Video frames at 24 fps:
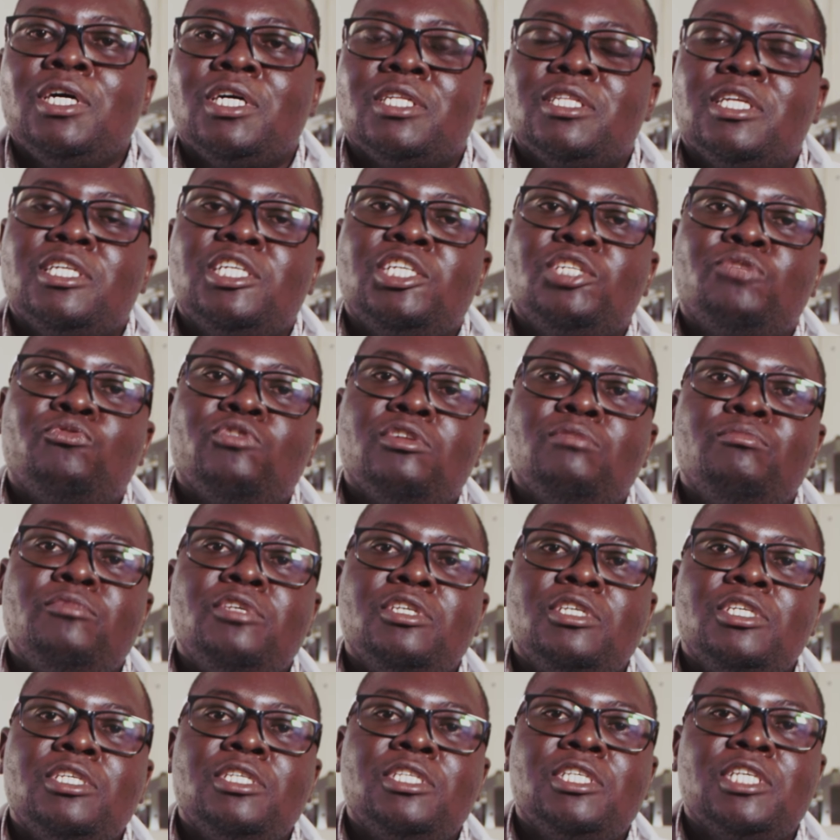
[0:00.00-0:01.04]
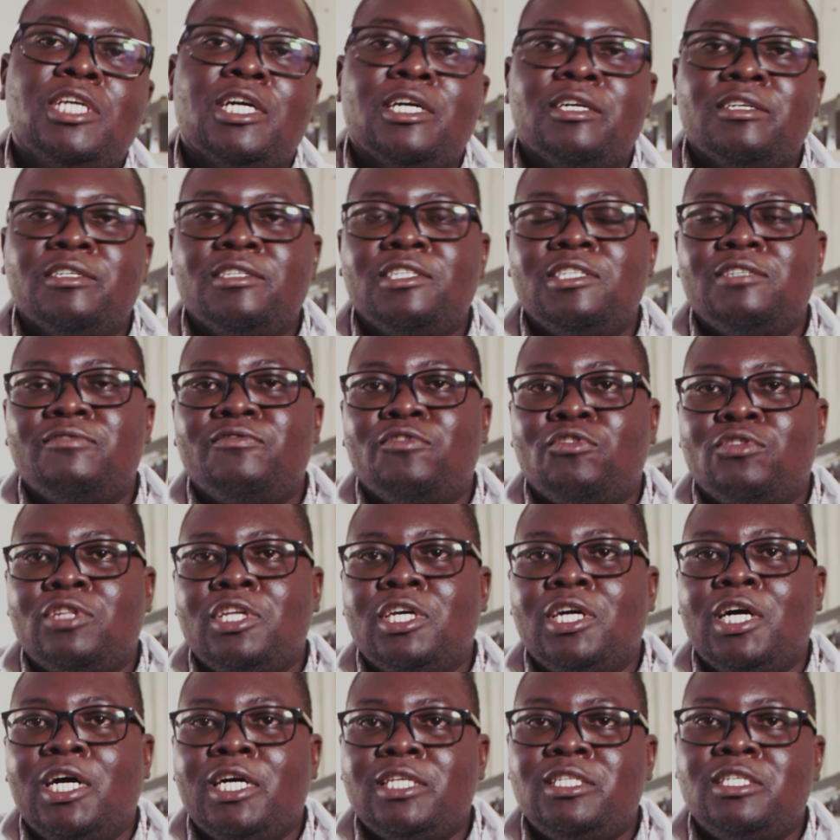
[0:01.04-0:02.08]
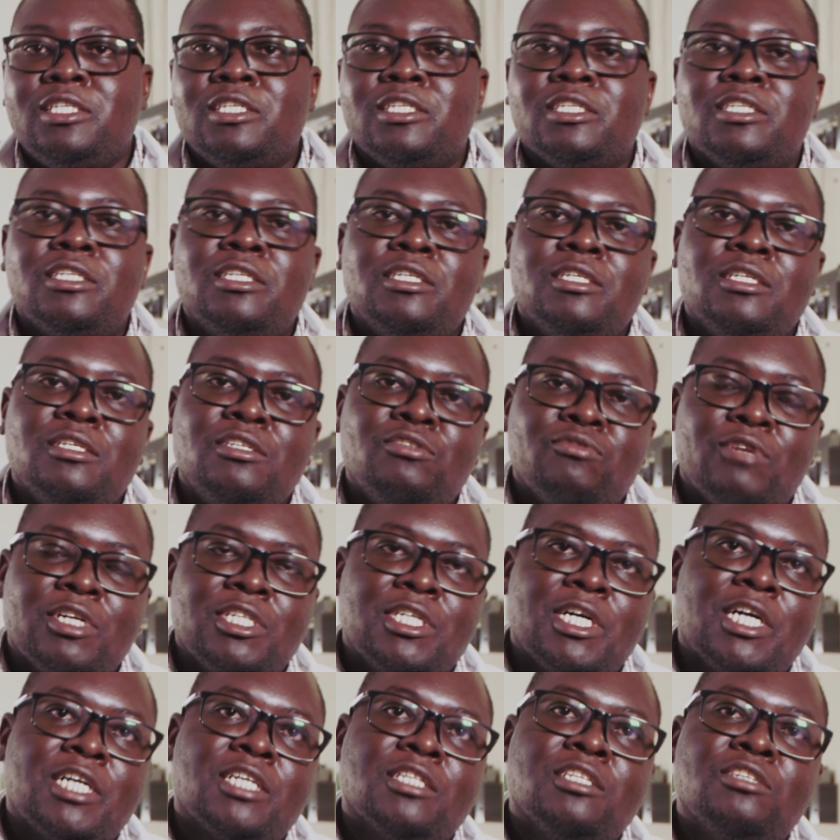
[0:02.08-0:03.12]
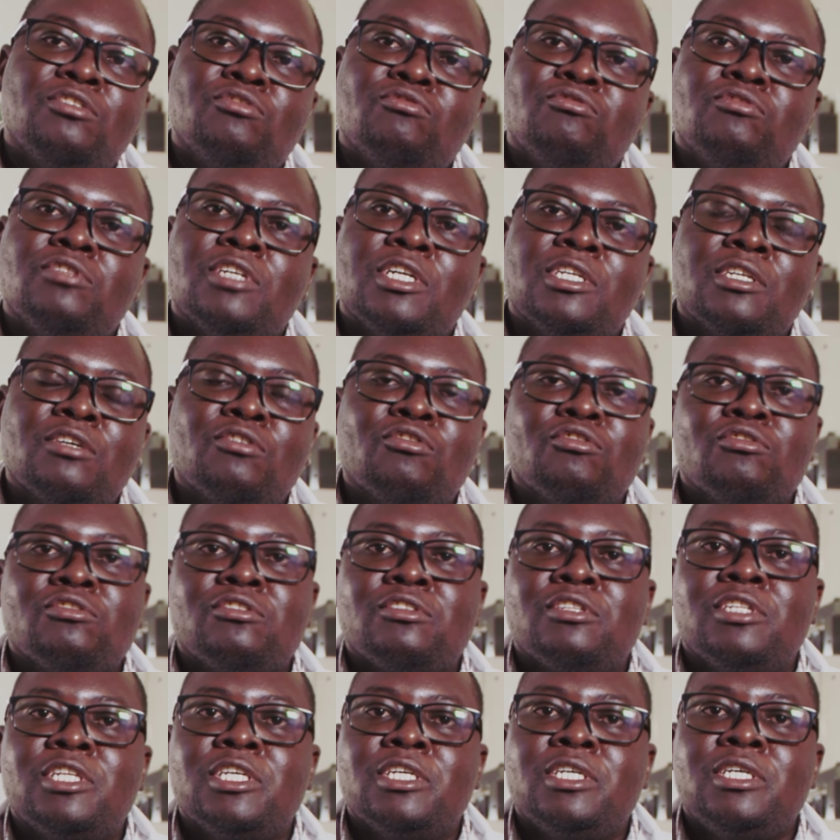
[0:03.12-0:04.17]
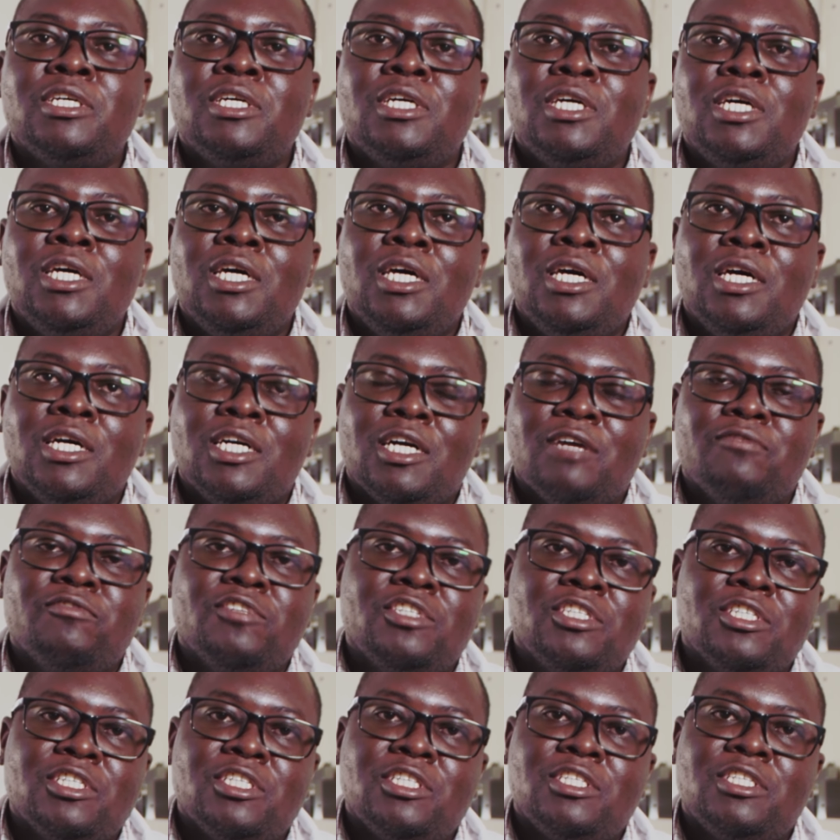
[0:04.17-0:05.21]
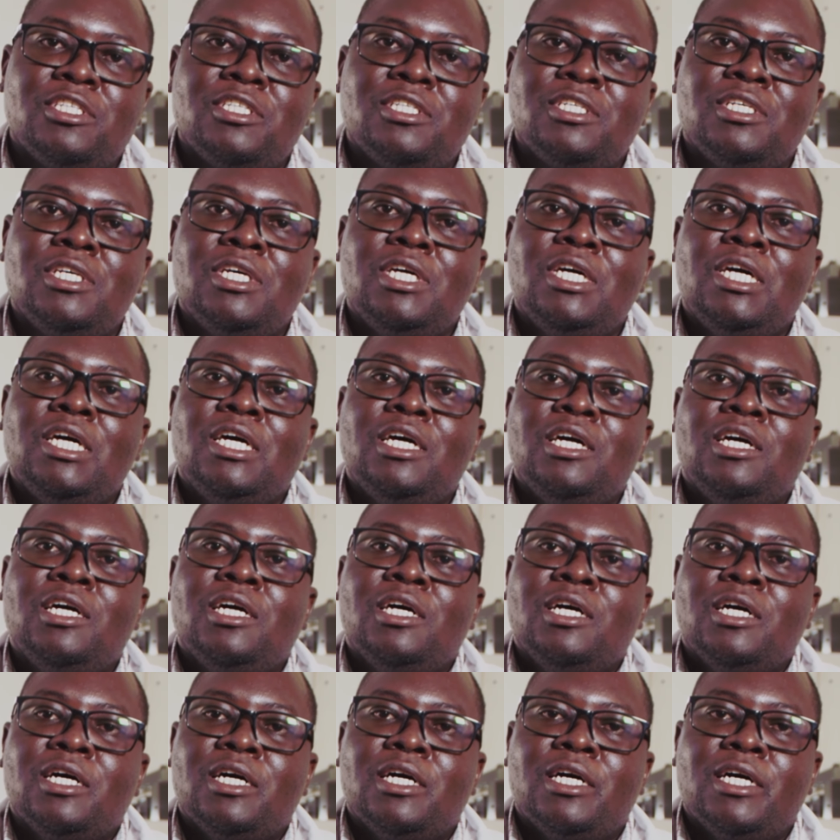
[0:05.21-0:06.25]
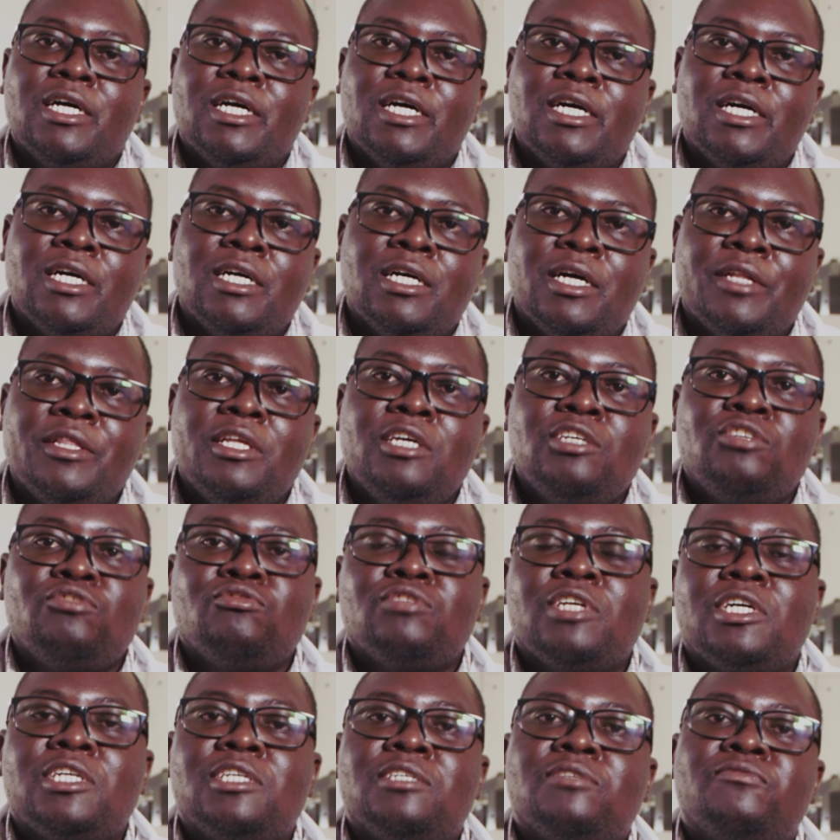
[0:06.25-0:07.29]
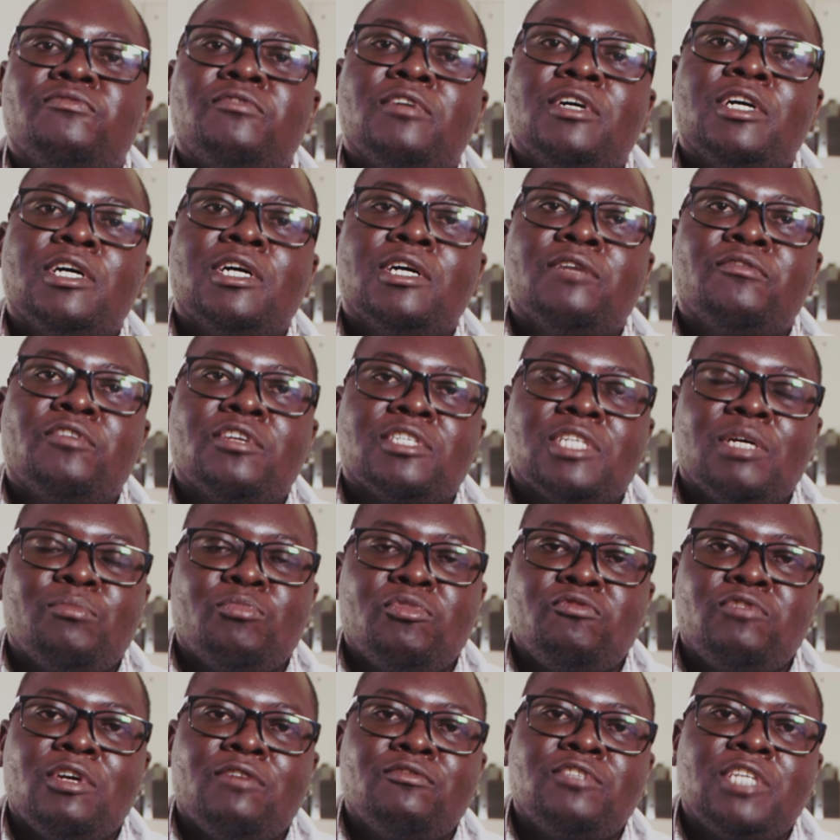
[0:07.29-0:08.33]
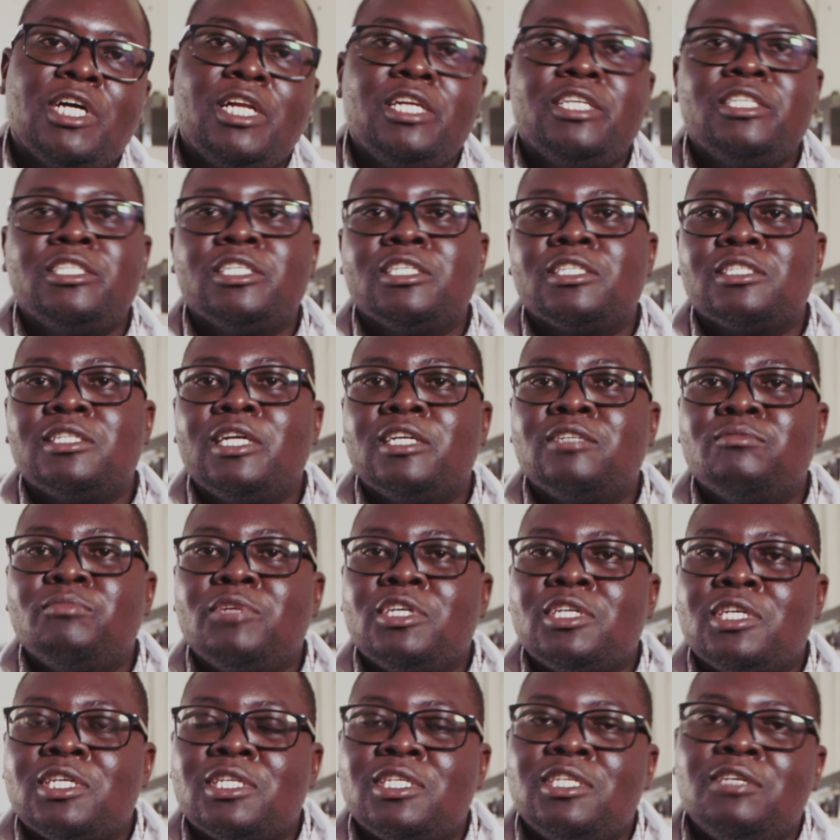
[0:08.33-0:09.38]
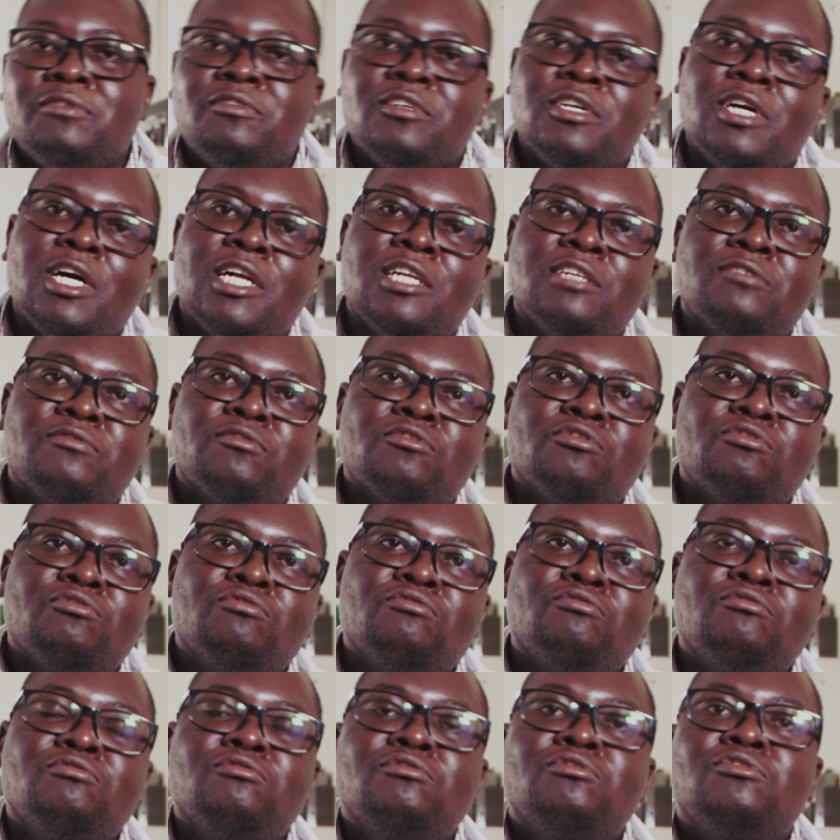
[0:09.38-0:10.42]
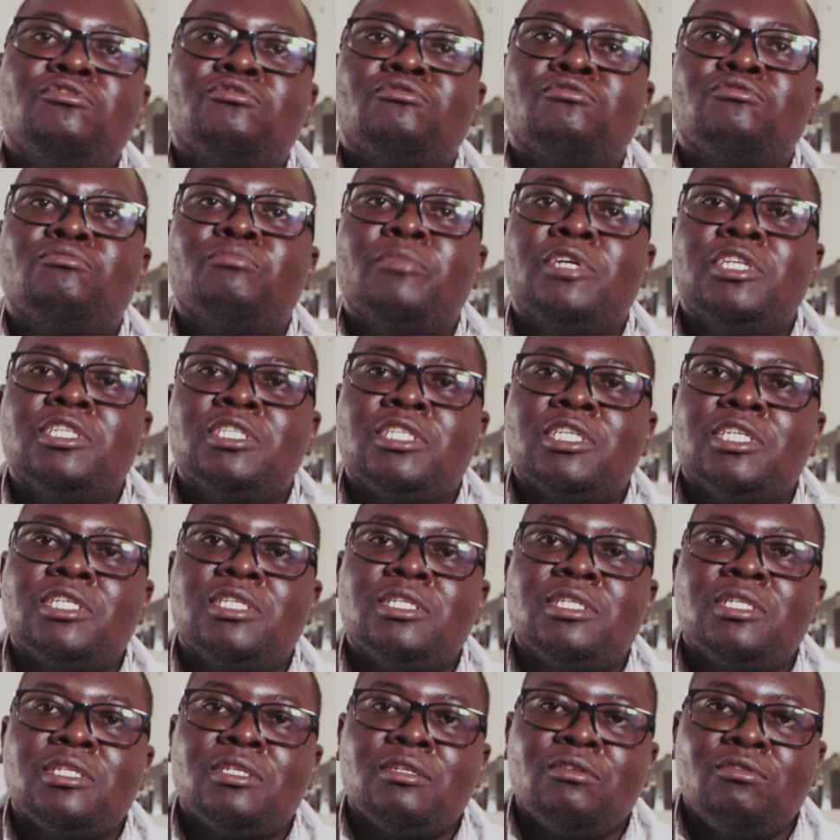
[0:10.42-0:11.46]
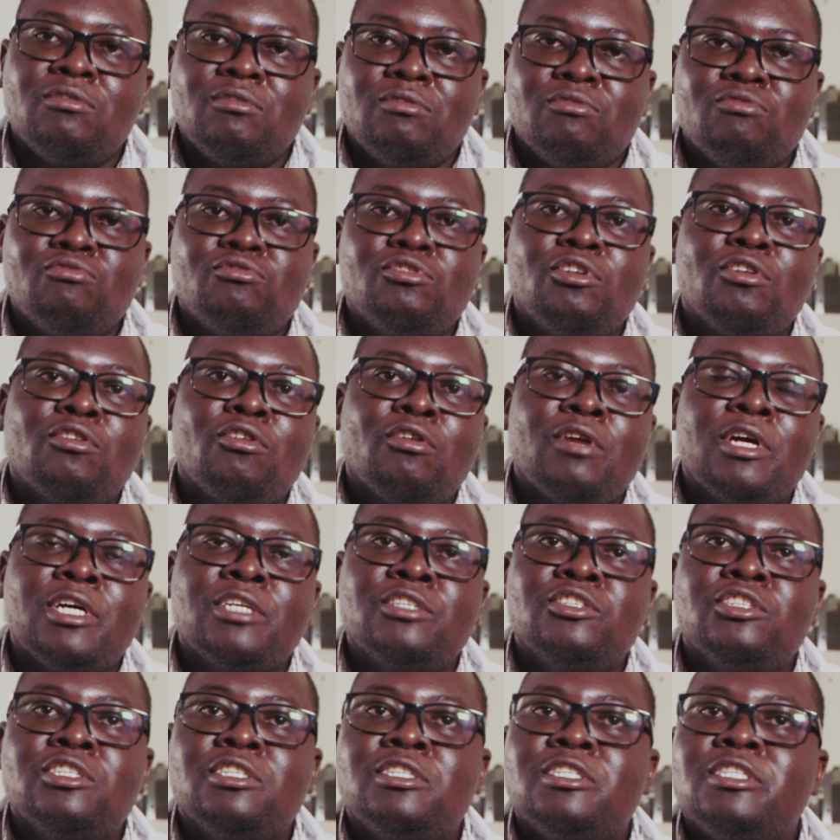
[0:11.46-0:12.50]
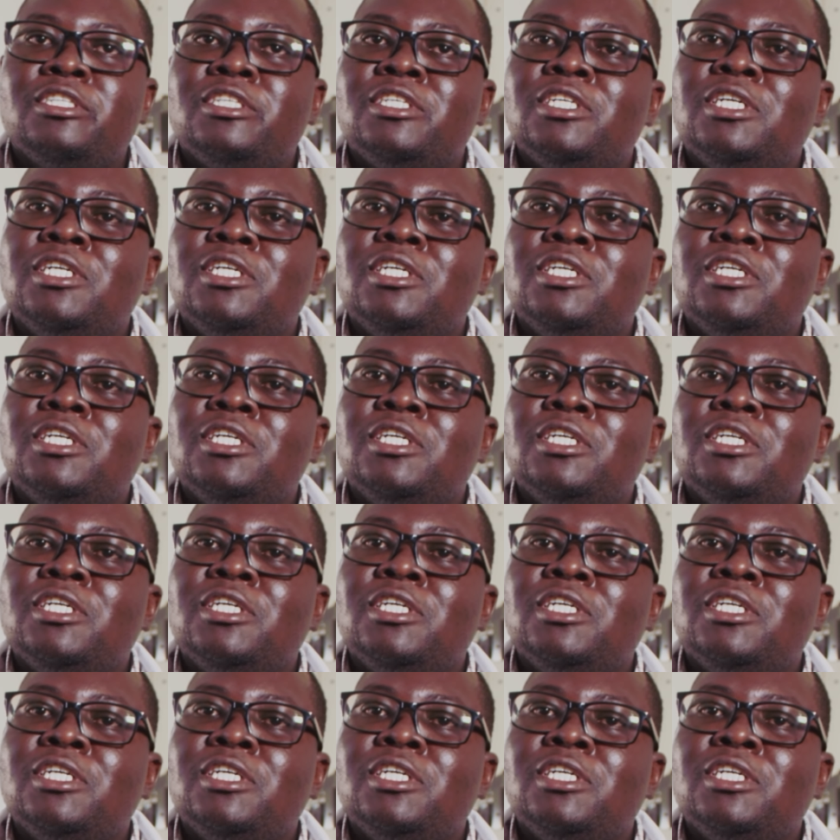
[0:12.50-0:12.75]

then it will be easier for the acid to attack the tooth and cause the cavities. Other issues are if, for example, if you have challenges that make it difficult for you to maintain good oral hygiene,